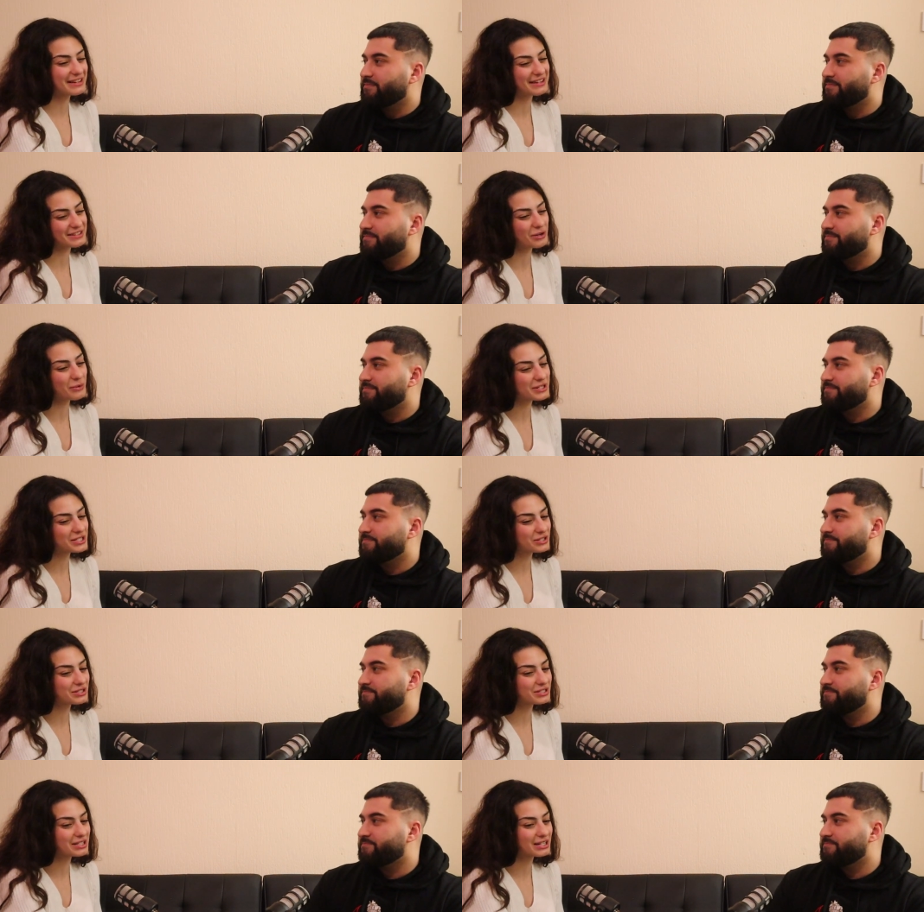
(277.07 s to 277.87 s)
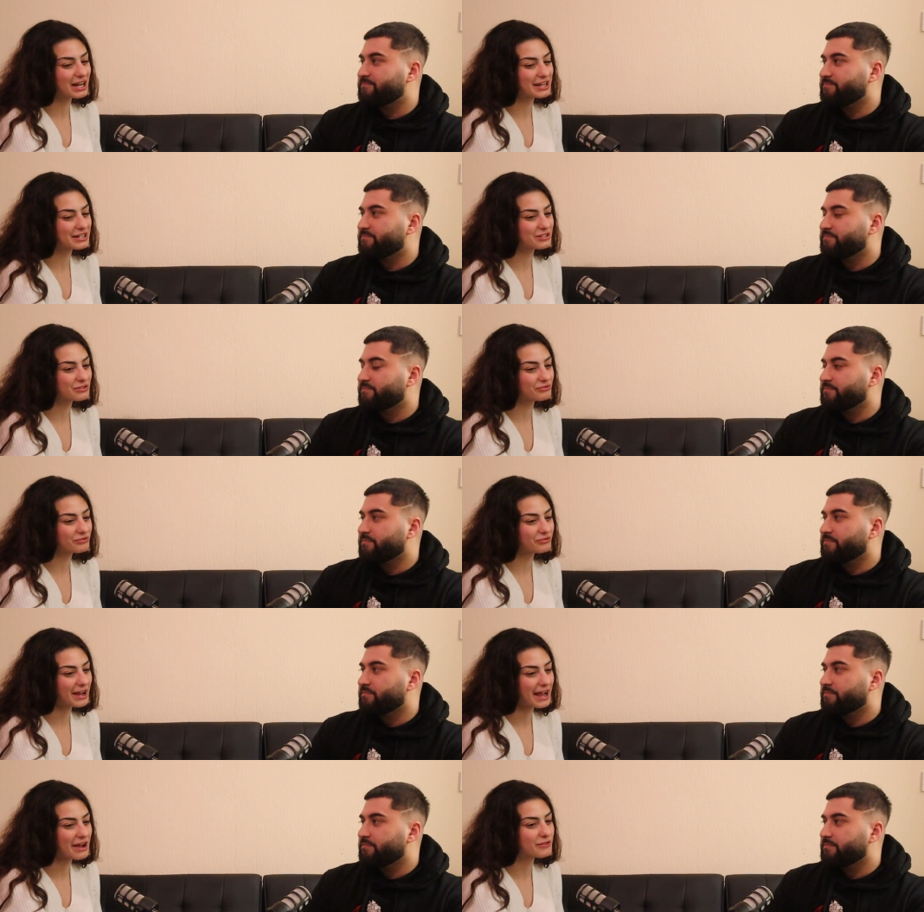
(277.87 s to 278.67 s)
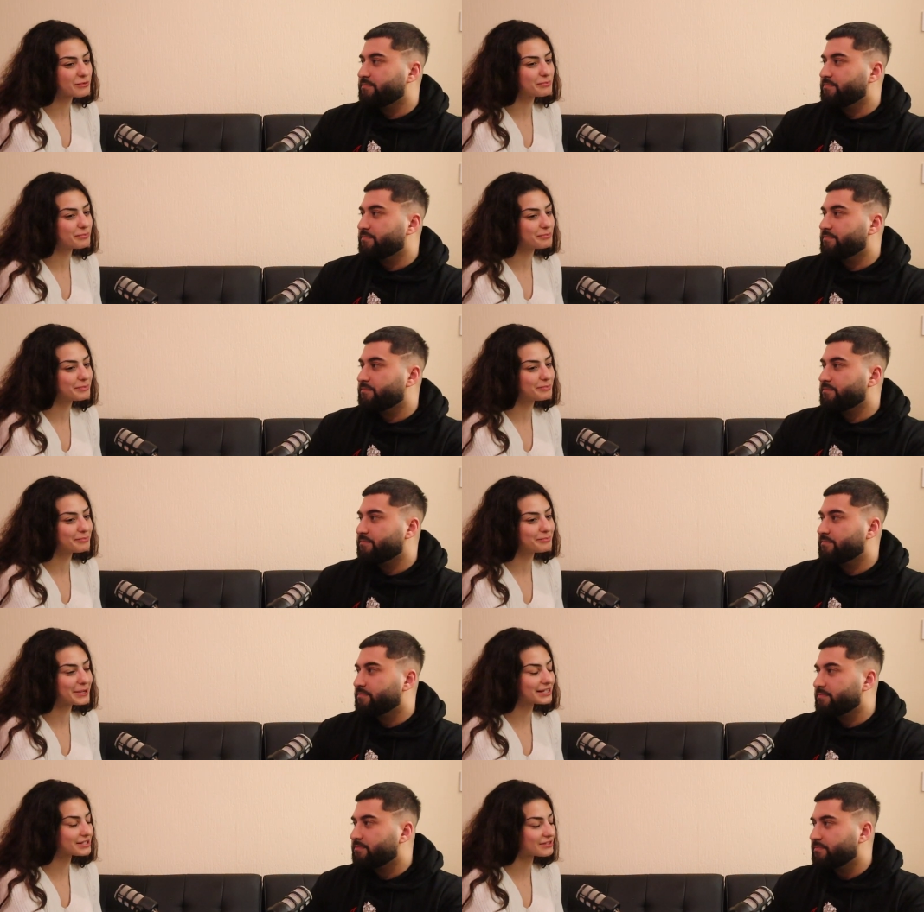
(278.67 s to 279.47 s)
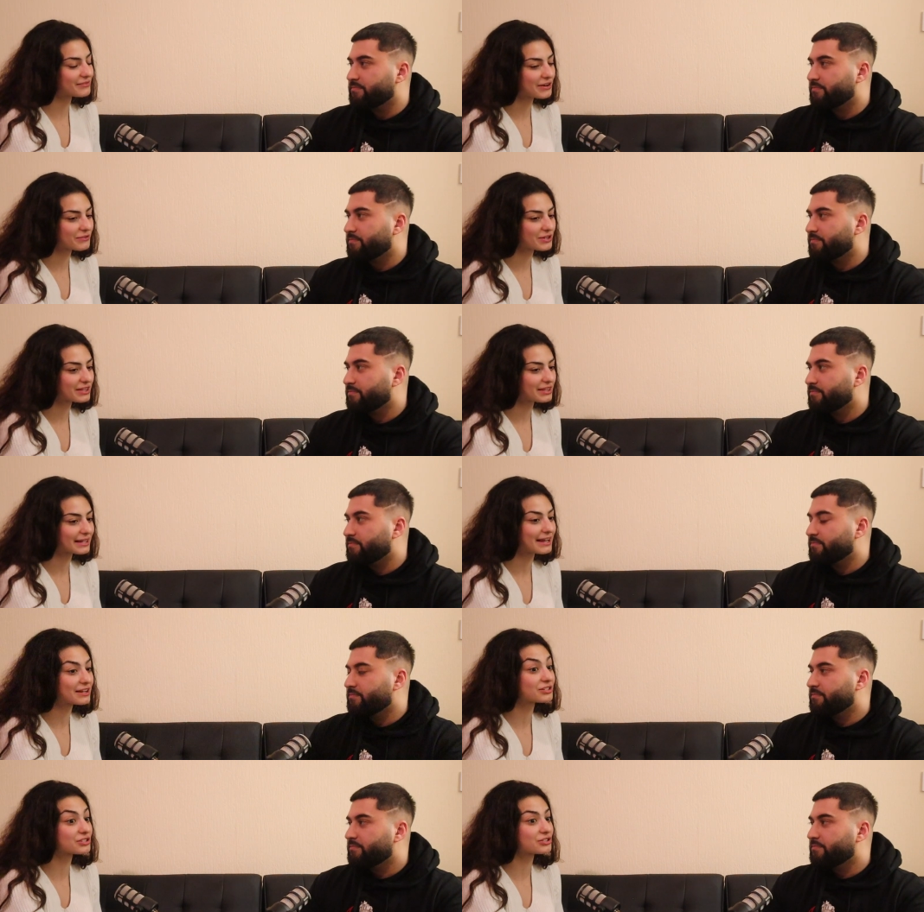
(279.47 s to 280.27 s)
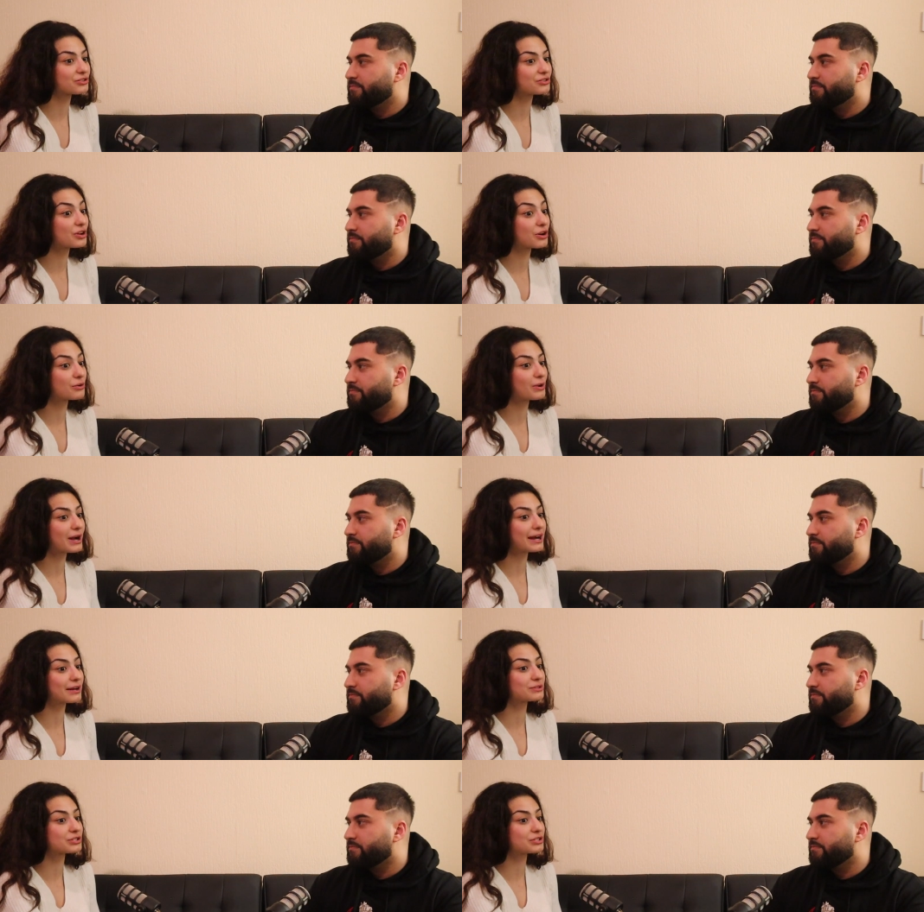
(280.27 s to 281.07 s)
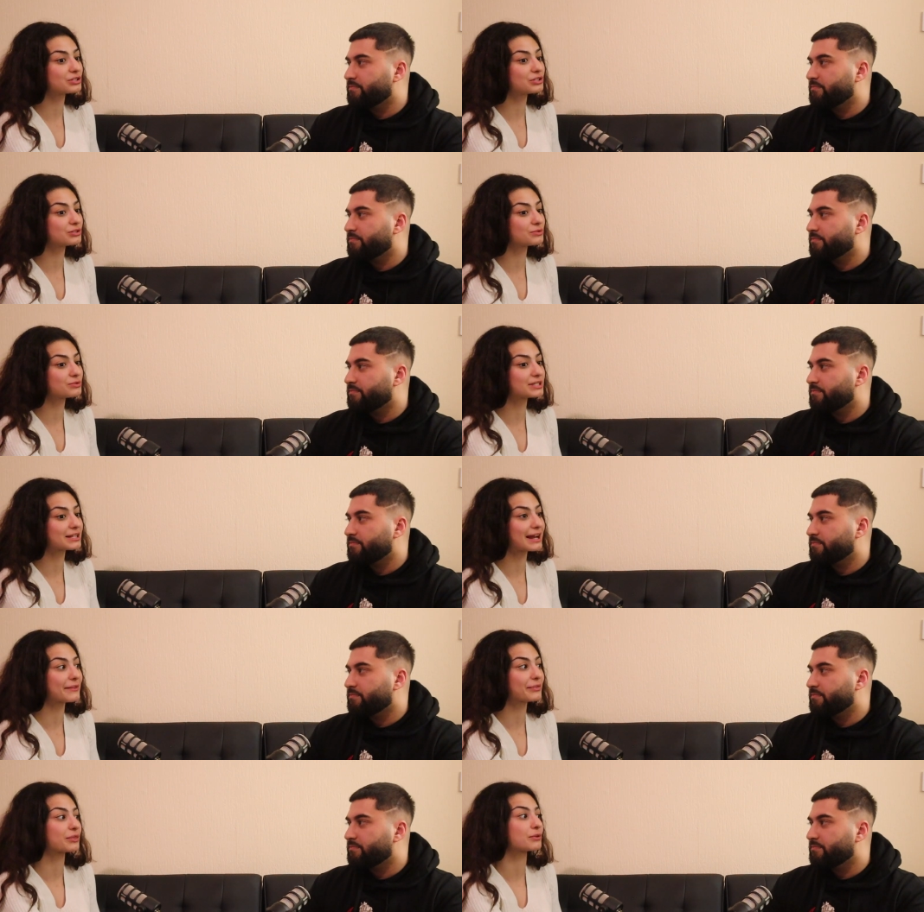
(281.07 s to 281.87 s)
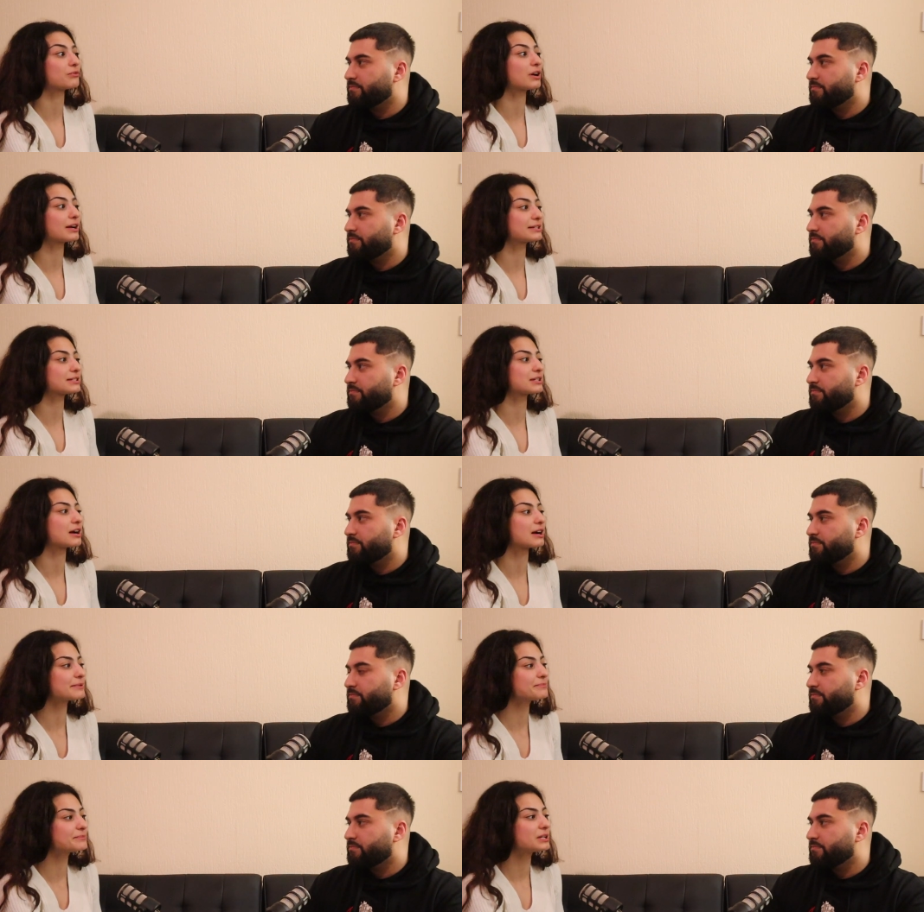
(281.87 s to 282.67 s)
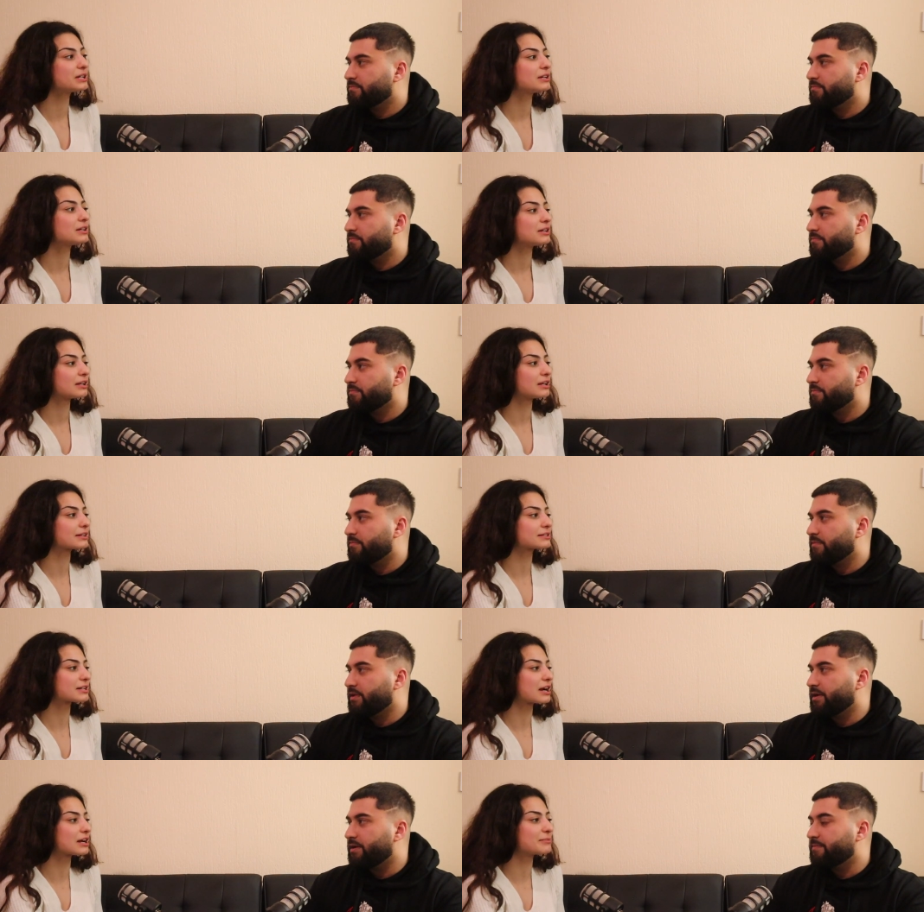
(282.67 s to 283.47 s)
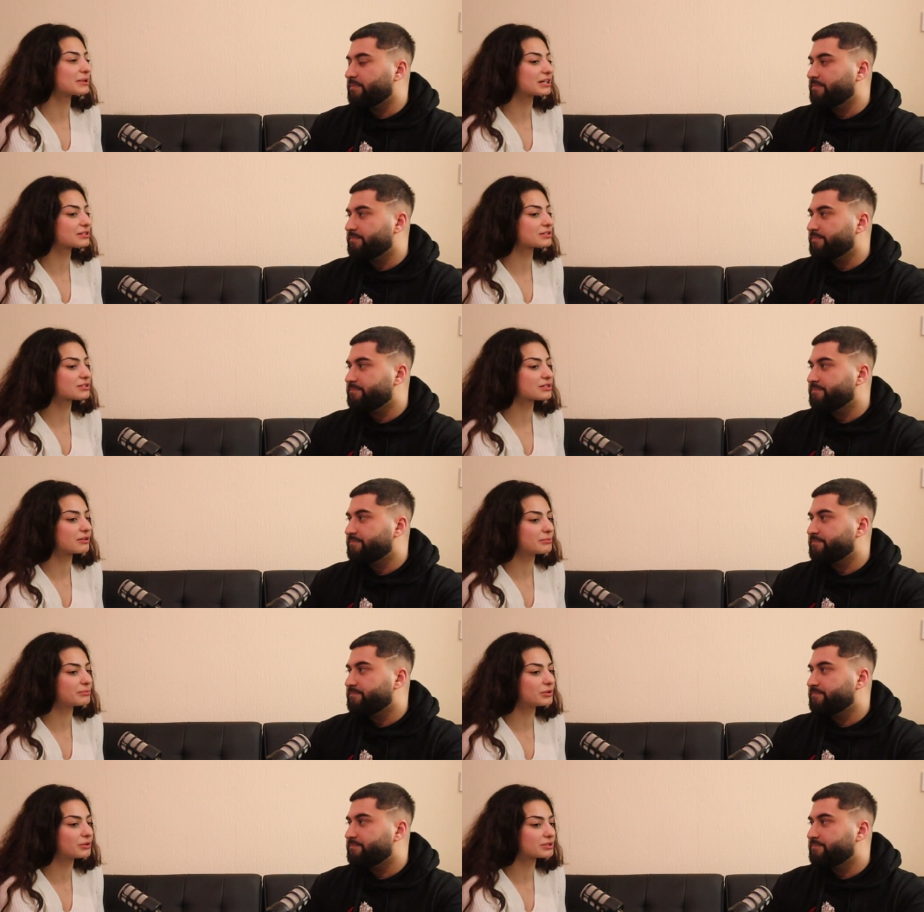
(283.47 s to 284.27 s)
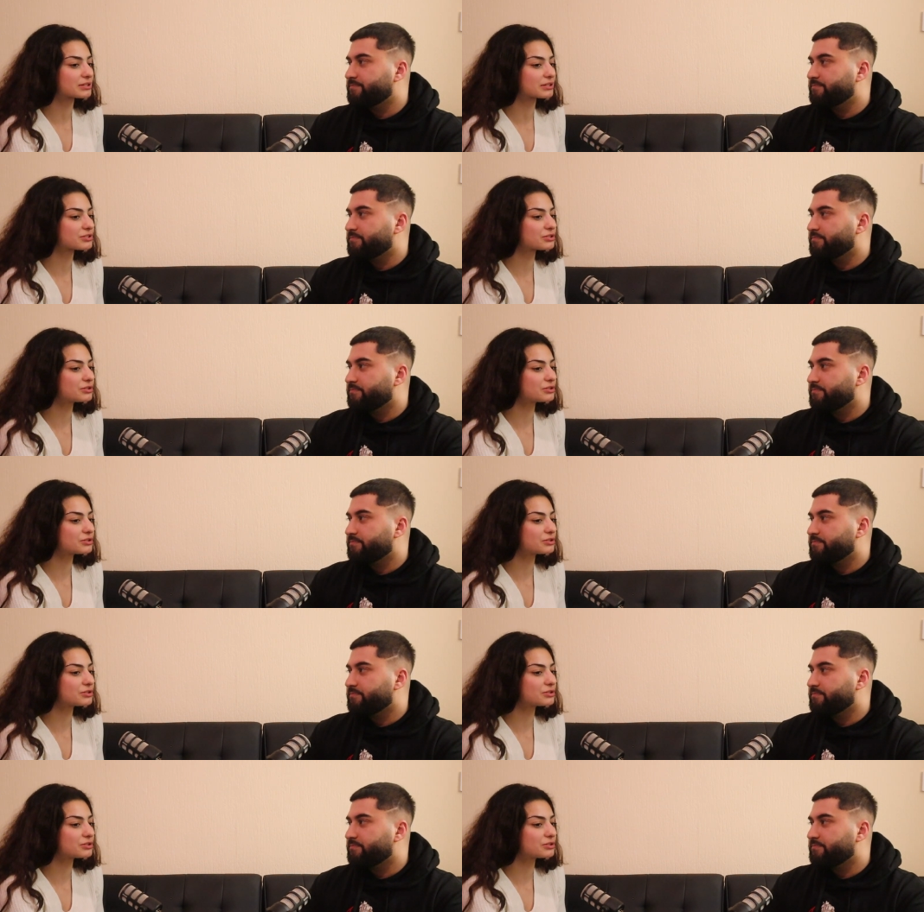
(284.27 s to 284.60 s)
Speaker 1: It's always good to kind of have a mix of everything and to know how to use it at the right time. Like, timing yeah. is so important